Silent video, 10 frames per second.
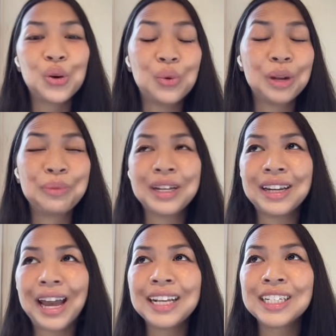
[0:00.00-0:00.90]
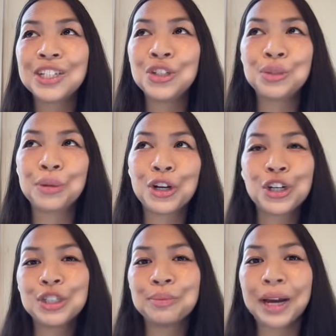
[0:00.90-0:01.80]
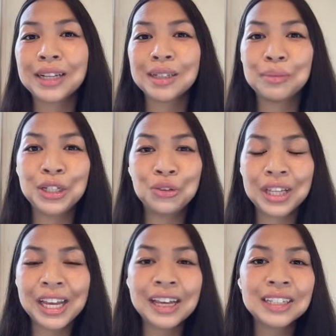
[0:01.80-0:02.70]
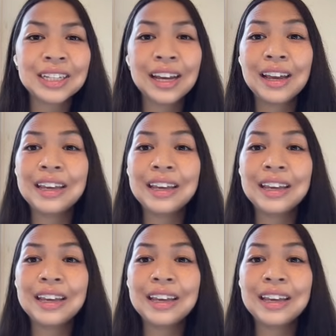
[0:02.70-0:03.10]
Would it be nice to splurge and buy some new things?